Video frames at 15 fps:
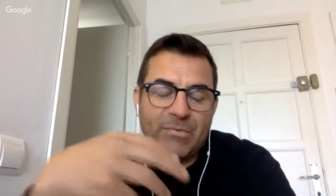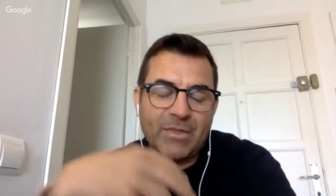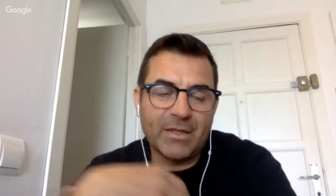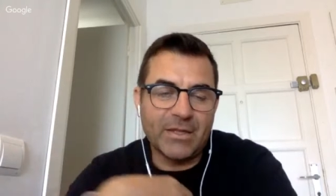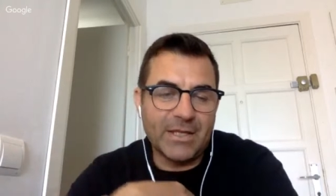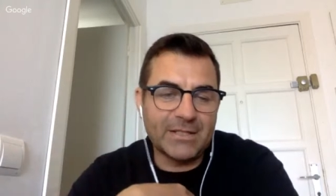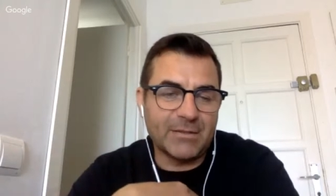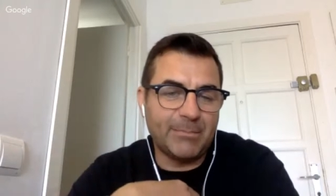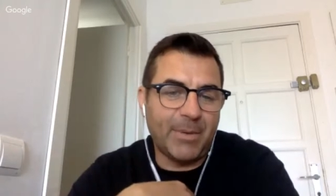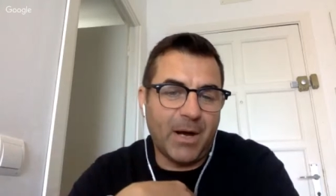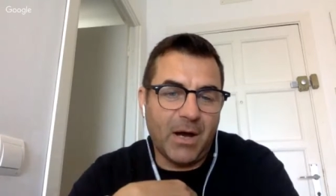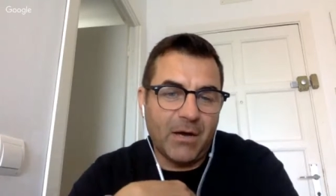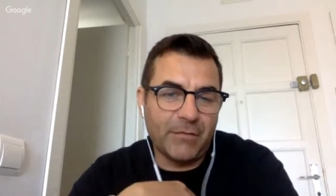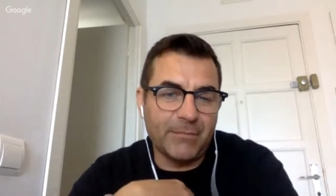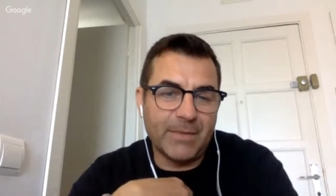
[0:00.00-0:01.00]
that it's a
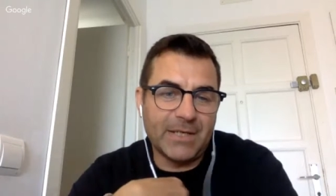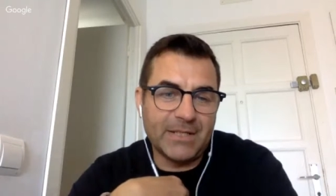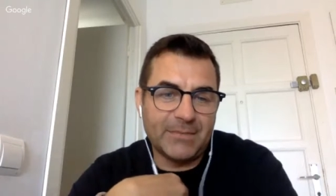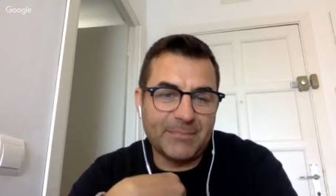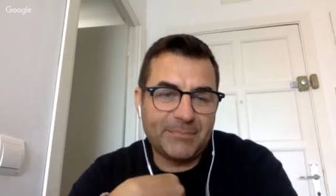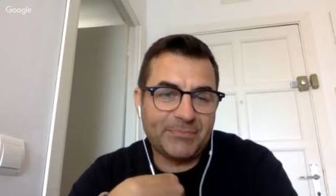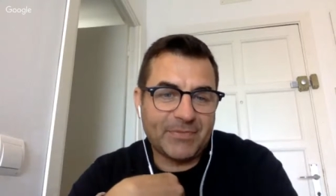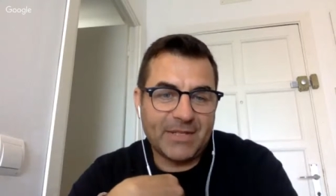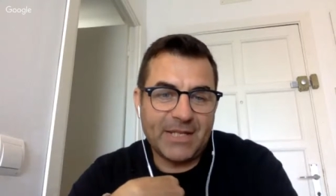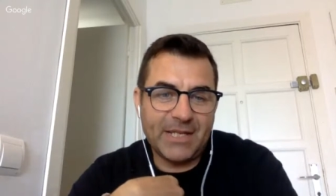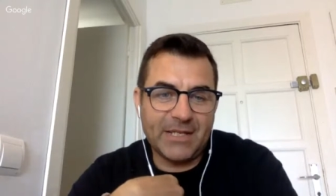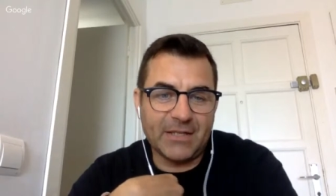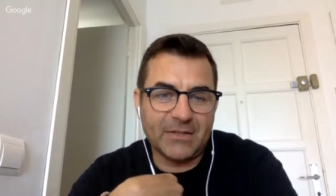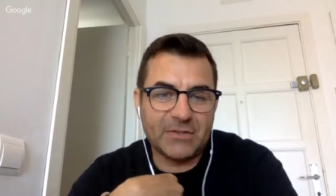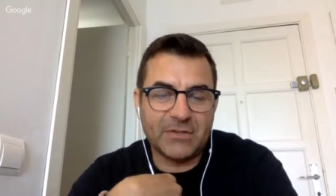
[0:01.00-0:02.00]
part of me
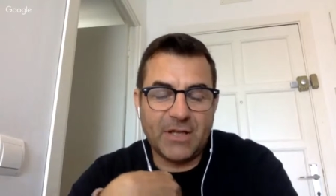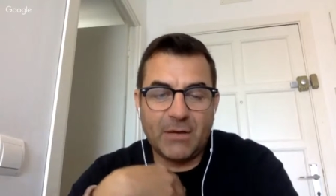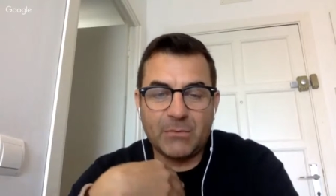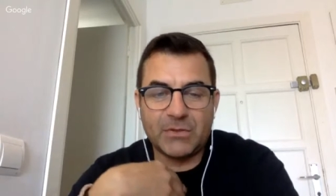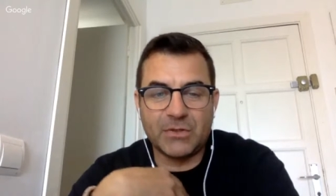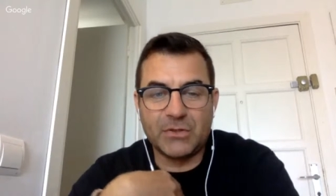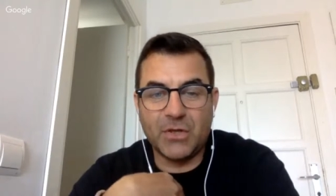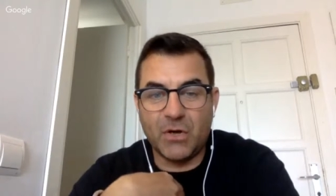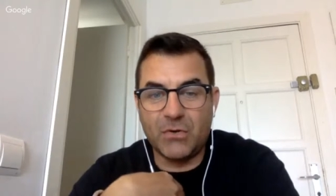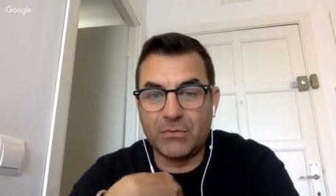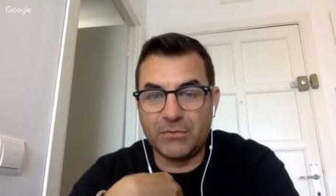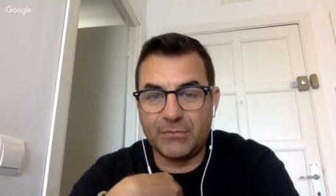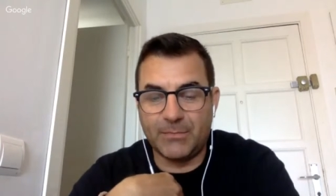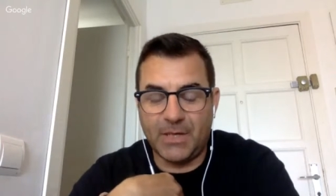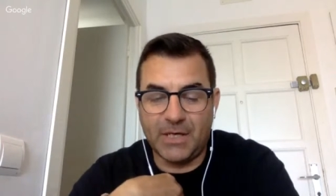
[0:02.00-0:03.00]
here. So that was a goal
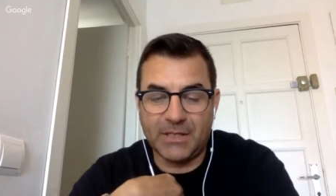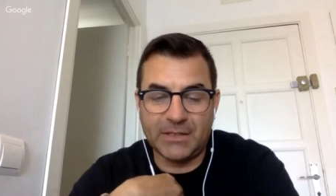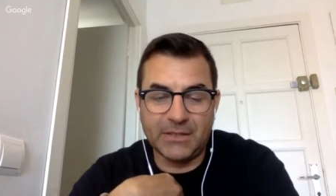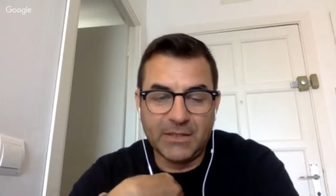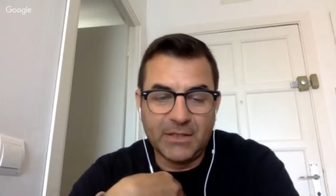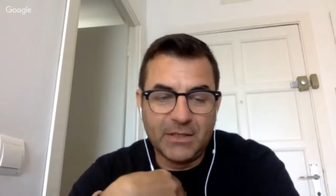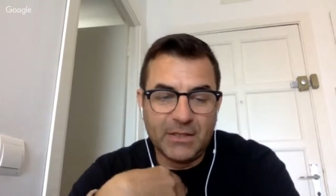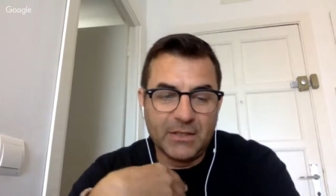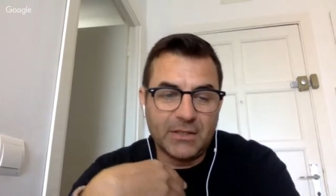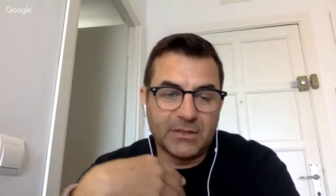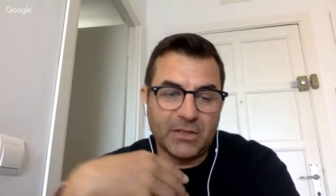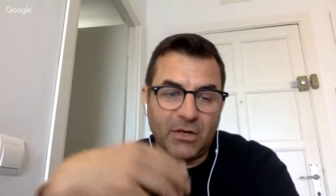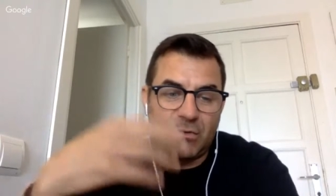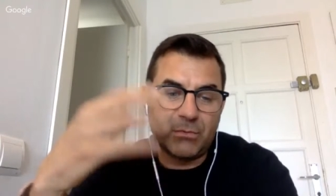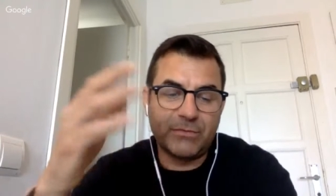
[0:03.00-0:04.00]
of mine because
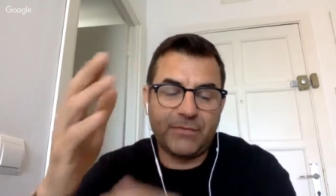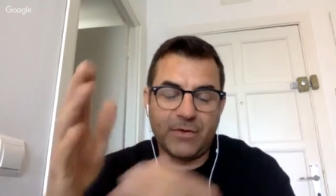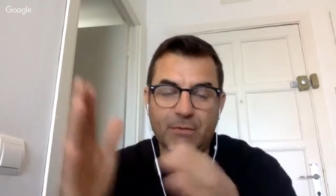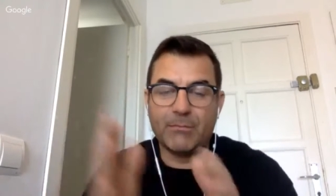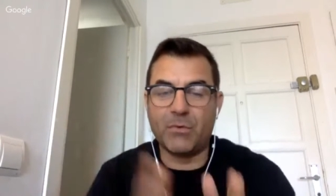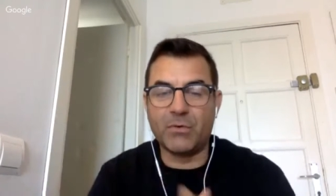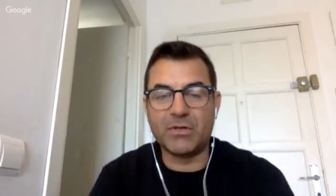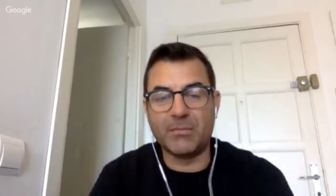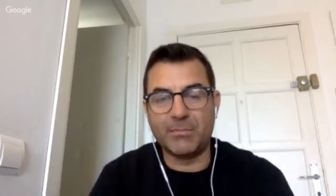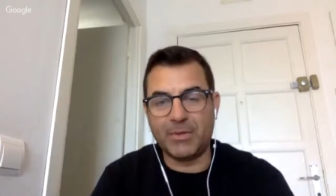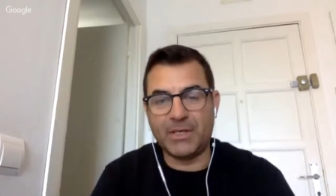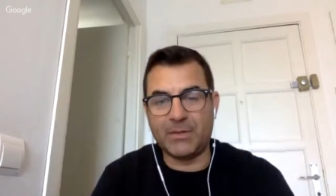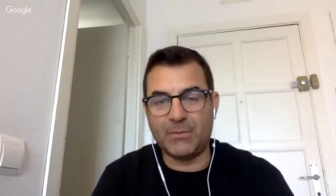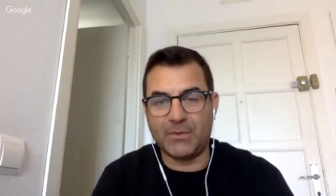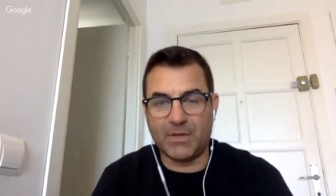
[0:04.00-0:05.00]
I will feel more
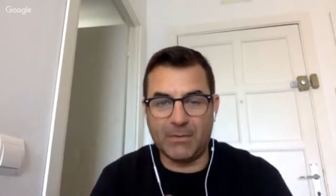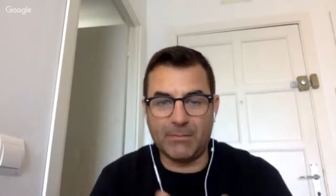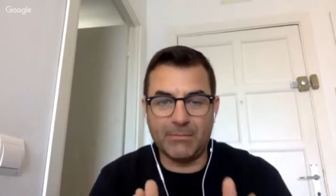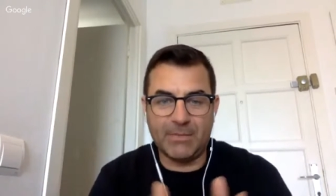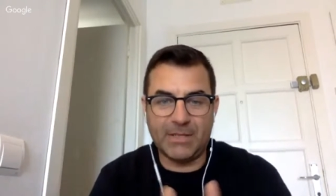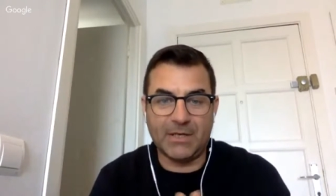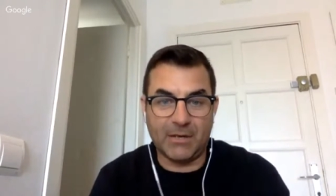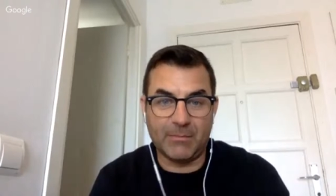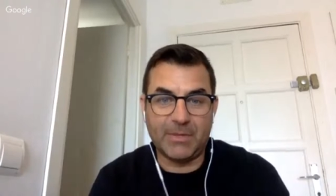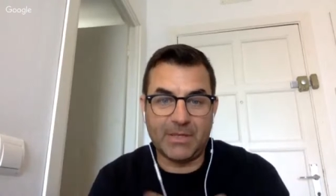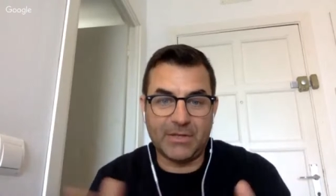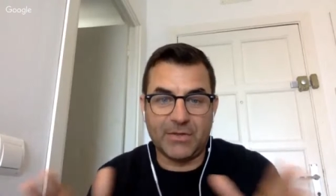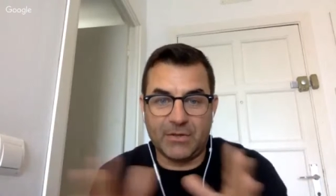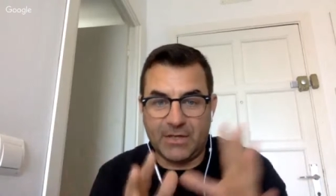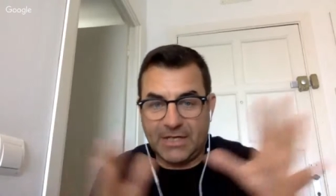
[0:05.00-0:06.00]
complete when I'm in
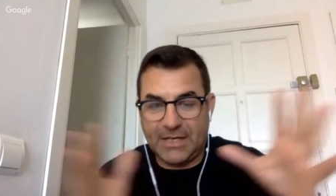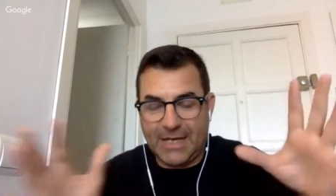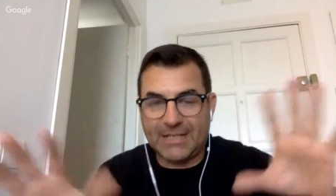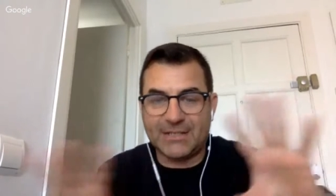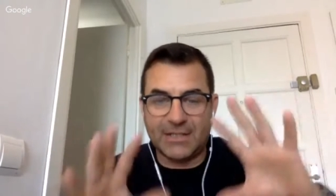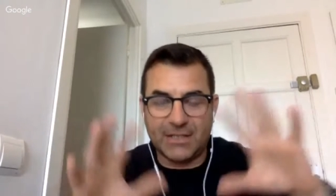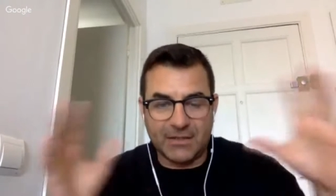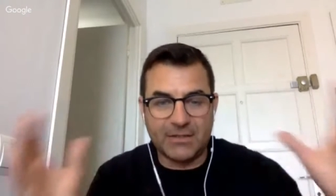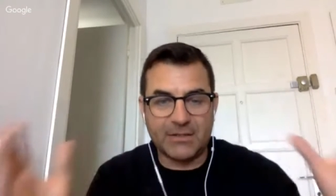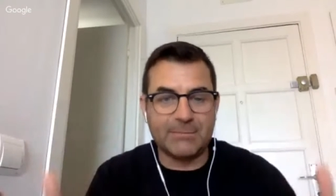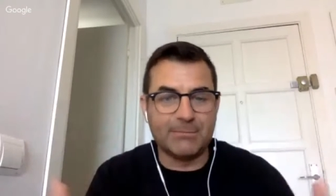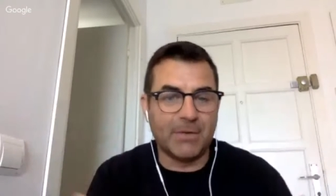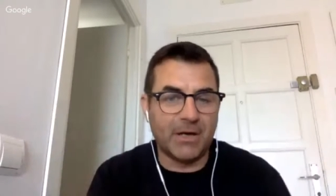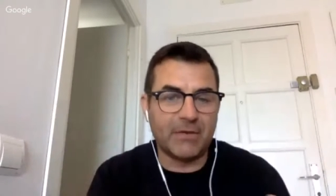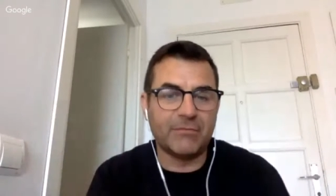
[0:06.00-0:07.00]
Ibiza, as in
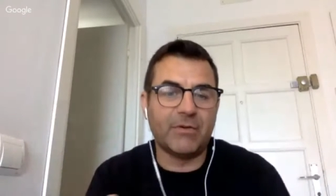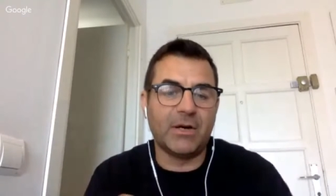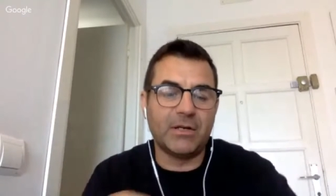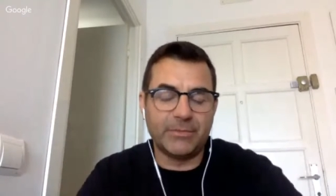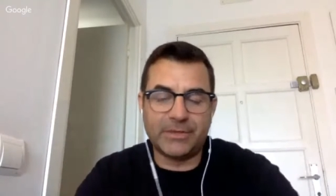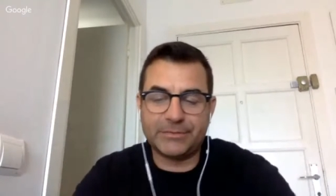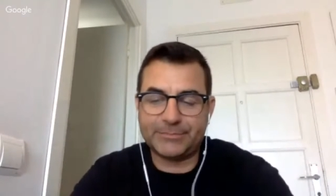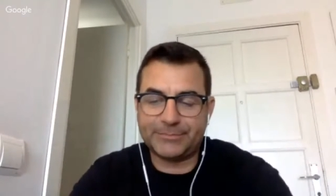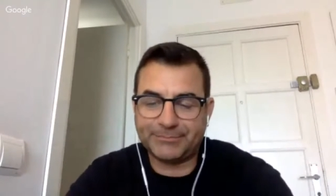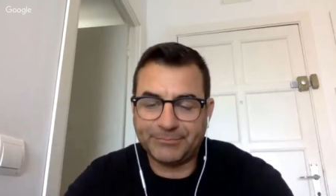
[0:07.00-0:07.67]
my environment.